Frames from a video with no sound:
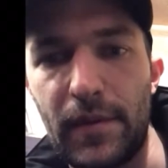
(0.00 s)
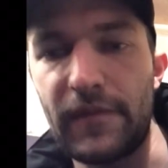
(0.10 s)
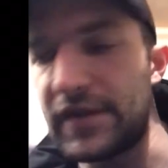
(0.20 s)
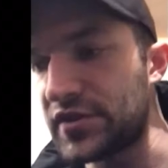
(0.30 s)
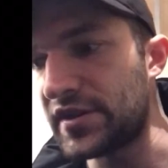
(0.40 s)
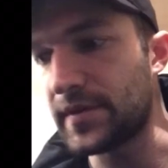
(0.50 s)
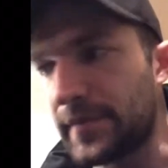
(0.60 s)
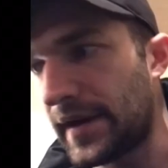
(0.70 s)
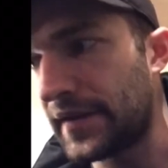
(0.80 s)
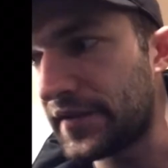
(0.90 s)
Maybe if I change my
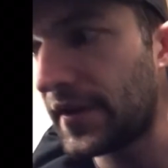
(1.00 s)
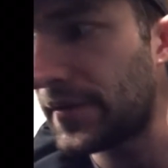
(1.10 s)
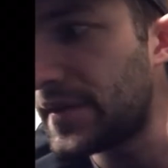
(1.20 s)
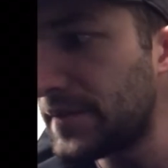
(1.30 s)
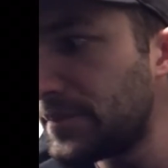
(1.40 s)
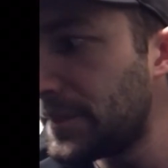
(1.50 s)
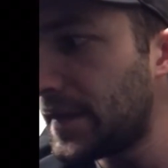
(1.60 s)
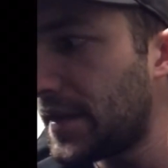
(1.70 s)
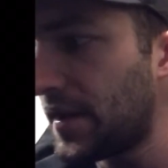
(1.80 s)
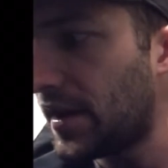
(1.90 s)
mind. So,
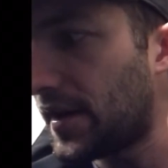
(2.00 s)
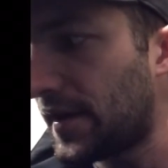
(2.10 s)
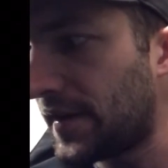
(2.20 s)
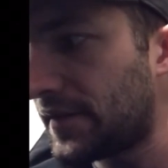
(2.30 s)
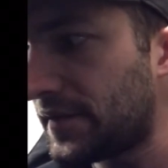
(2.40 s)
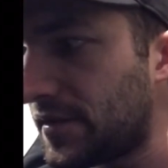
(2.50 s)
uh,